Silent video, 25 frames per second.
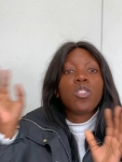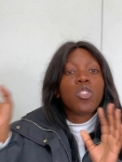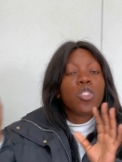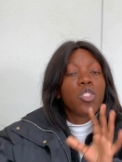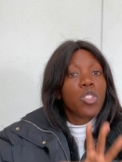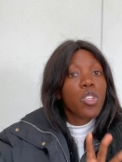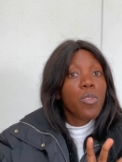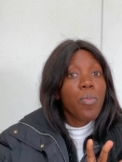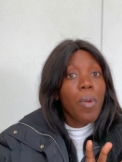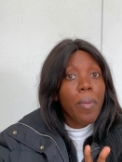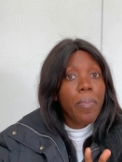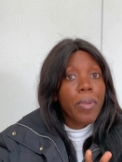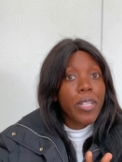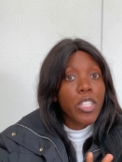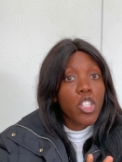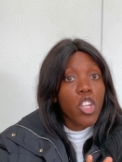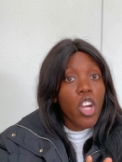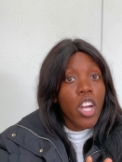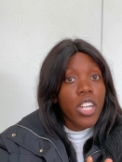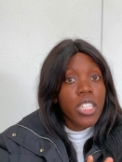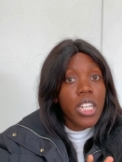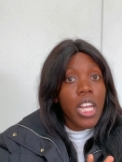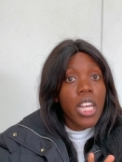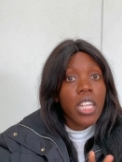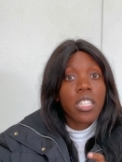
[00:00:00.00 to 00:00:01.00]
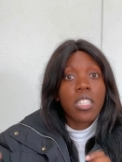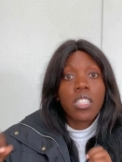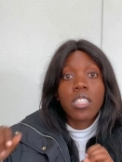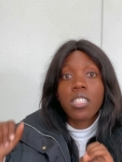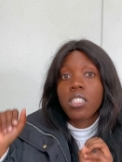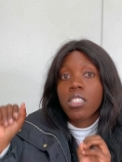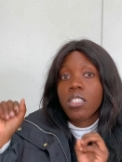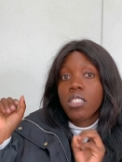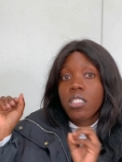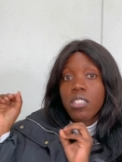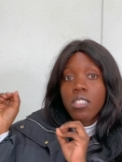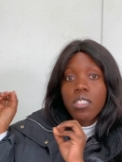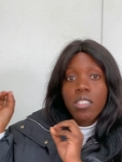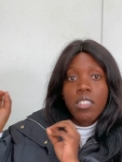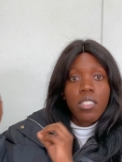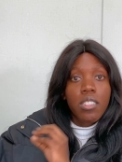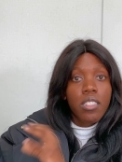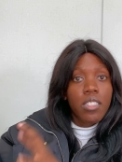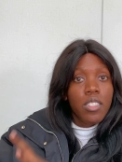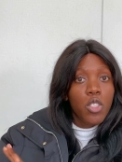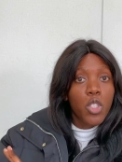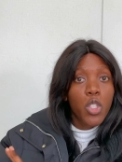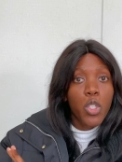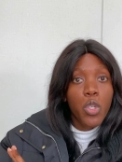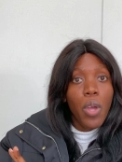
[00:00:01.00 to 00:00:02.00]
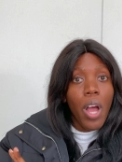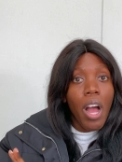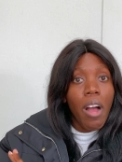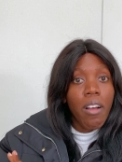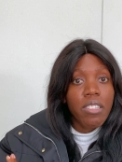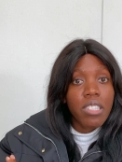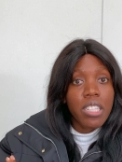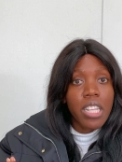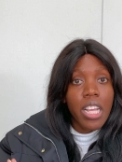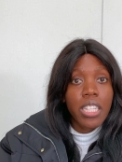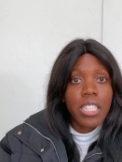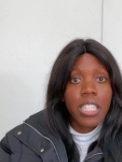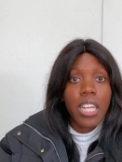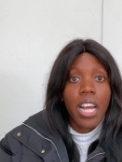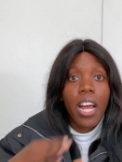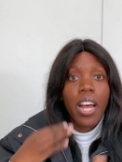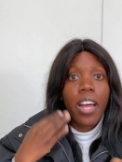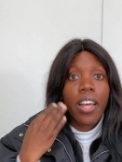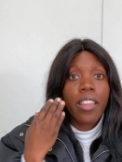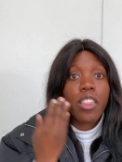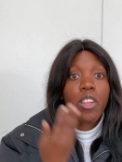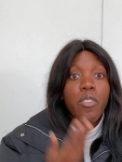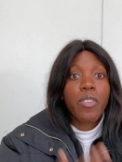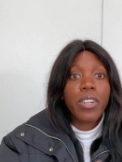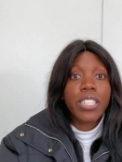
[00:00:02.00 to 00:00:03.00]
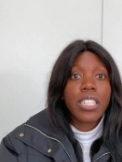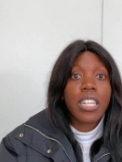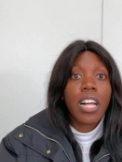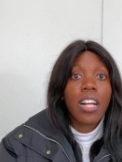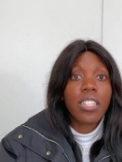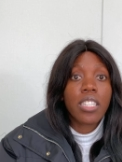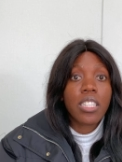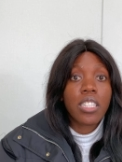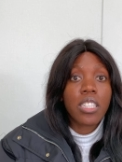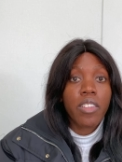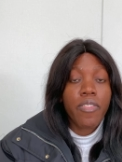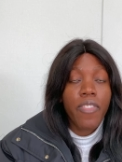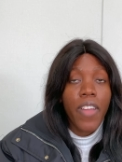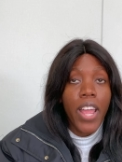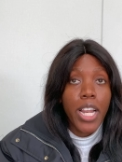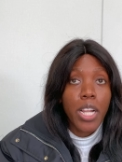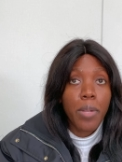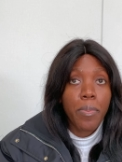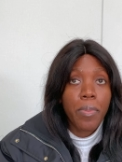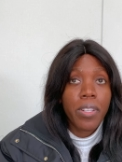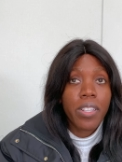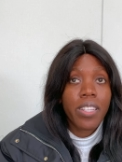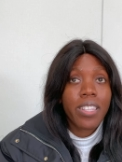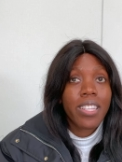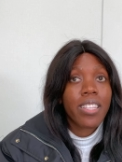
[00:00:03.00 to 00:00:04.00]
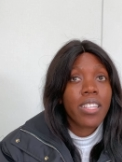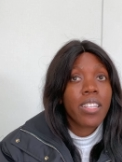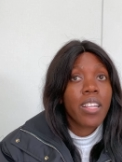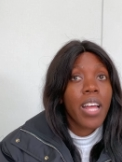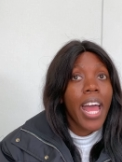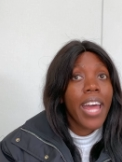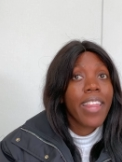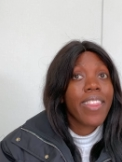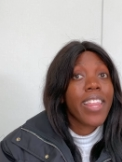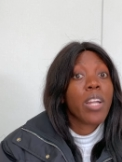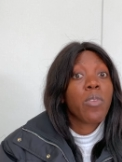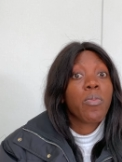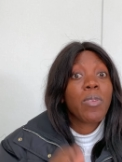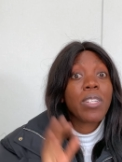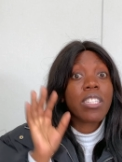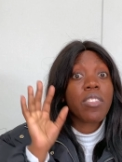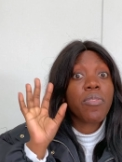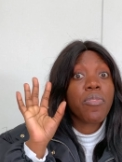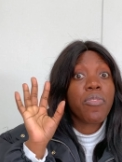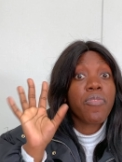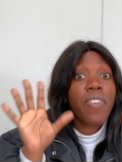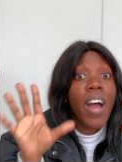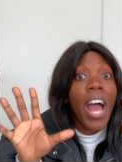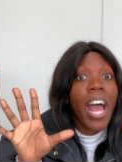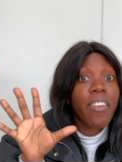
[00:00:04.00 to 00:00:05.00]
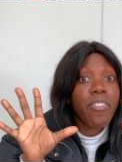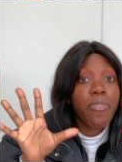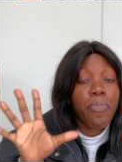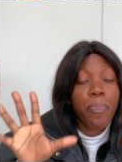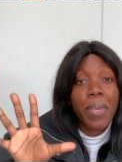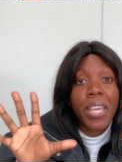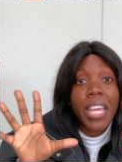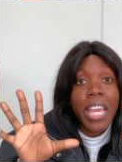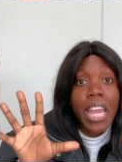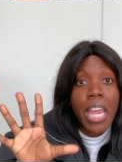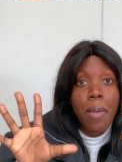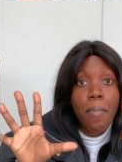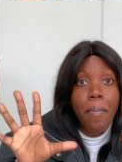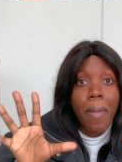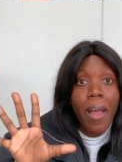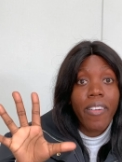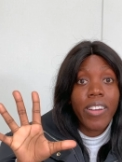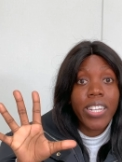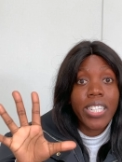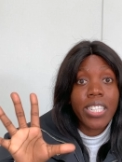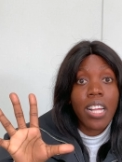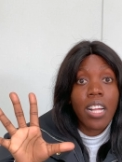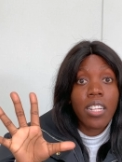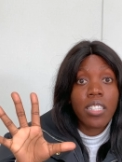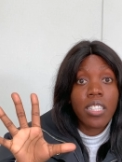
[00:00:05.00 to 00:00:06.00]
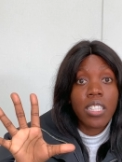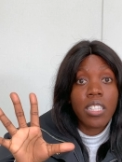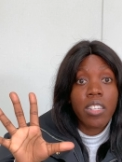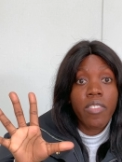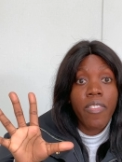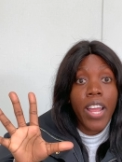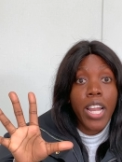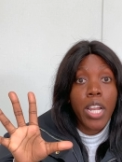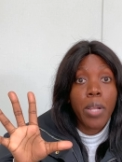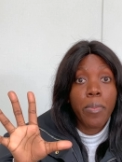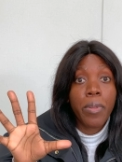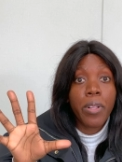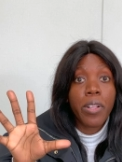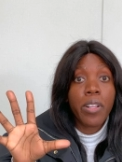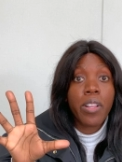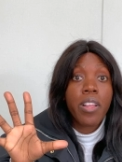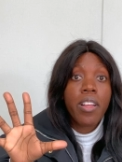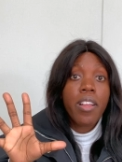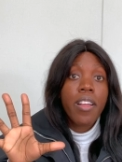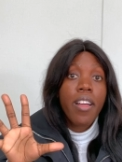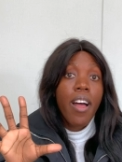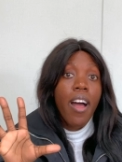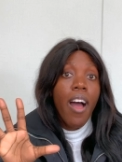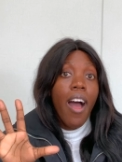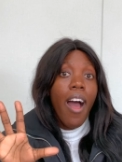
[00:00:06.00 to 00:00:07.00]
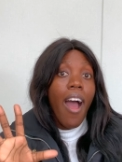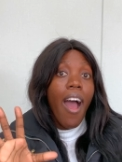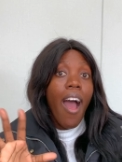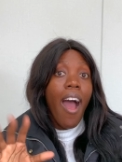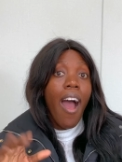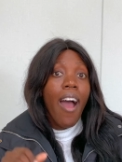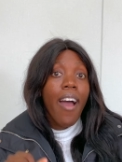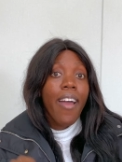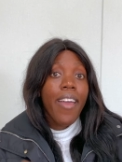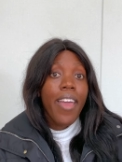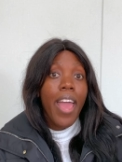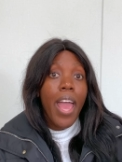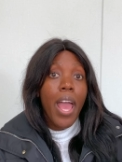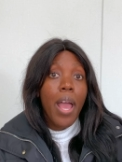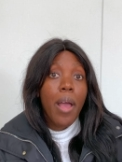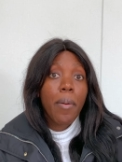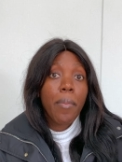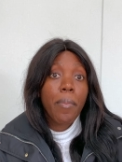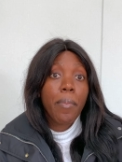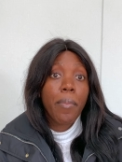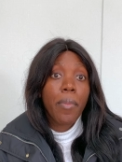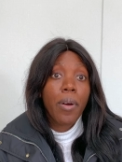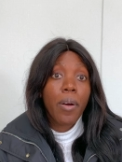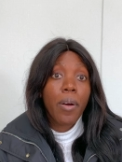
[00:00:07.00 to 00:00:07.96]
do my P C R test. Two hours later, the result is available. That was five p m my result is available. I am